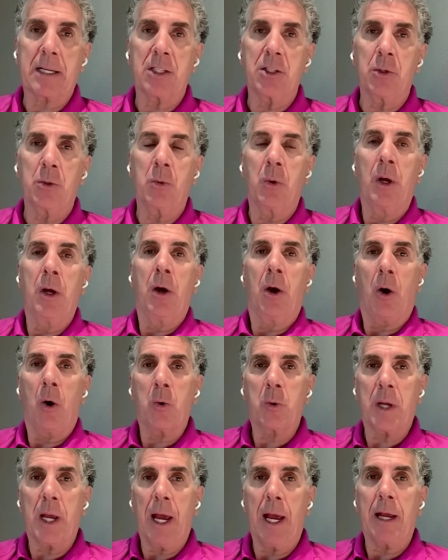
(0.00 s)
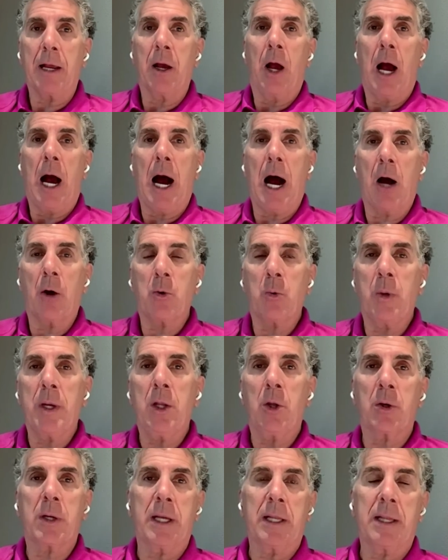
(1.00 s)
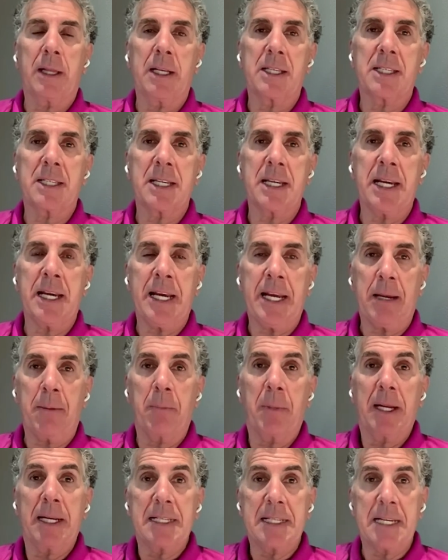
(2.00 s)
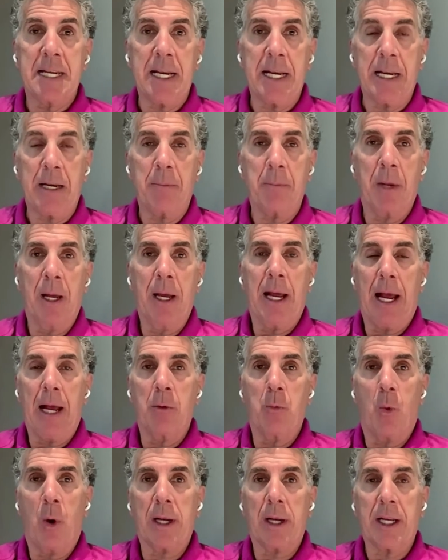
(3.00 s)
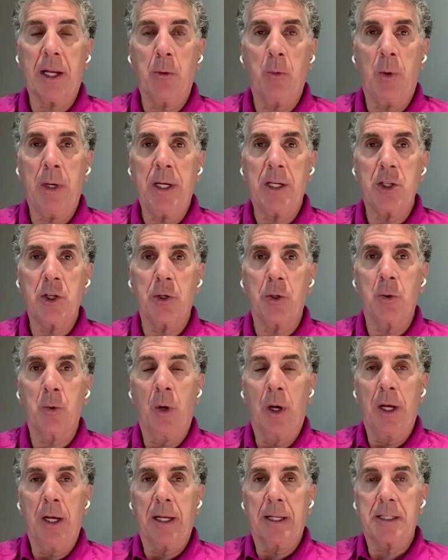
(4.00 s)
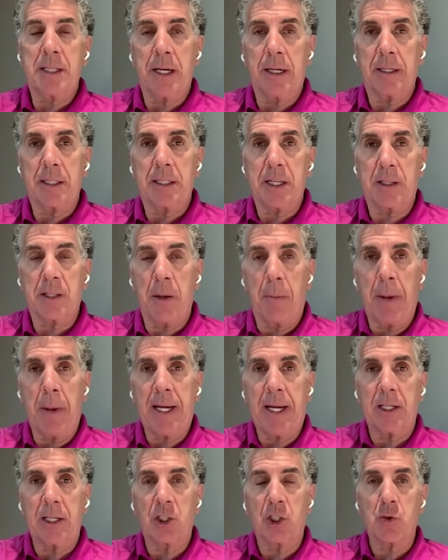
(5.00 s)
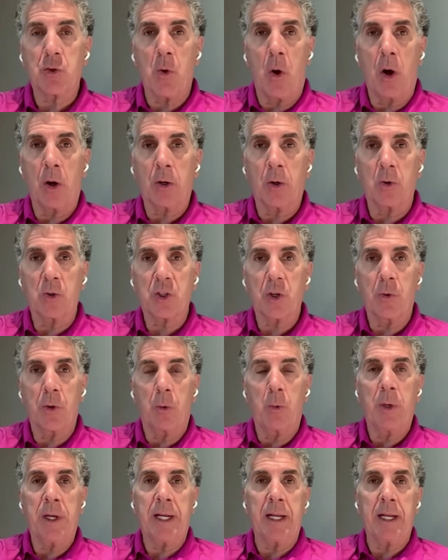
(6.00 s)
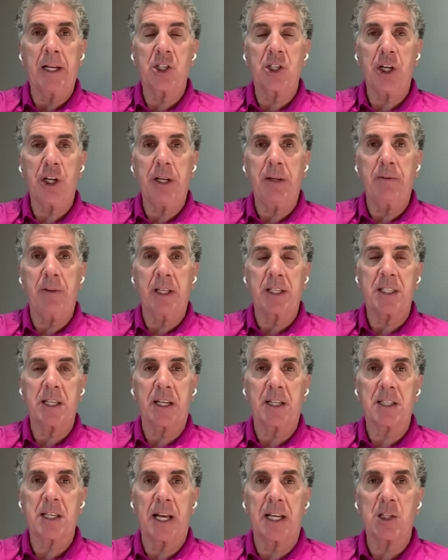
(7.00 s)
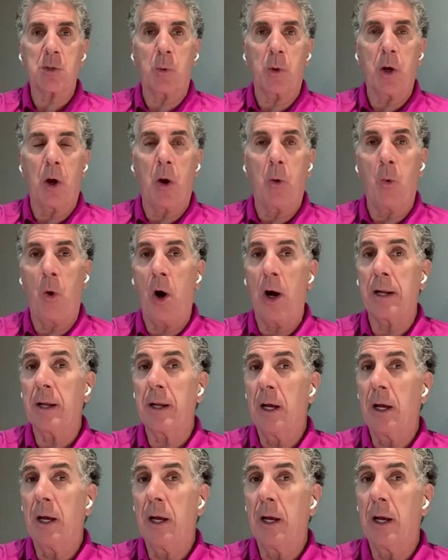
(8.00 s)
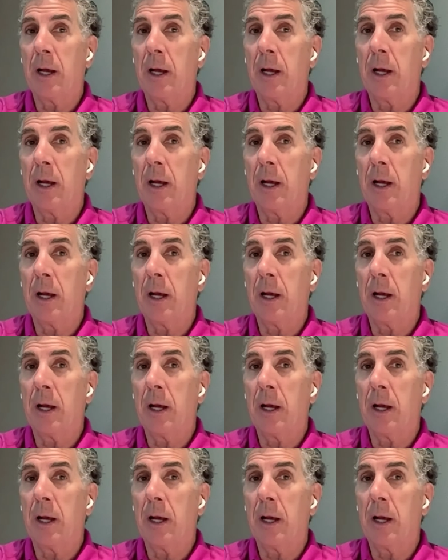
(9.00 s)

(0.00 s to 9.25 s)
back to okay, how do we look at this team? Team and what can we do to, to, to make it stronger so that we can achieve the success we all want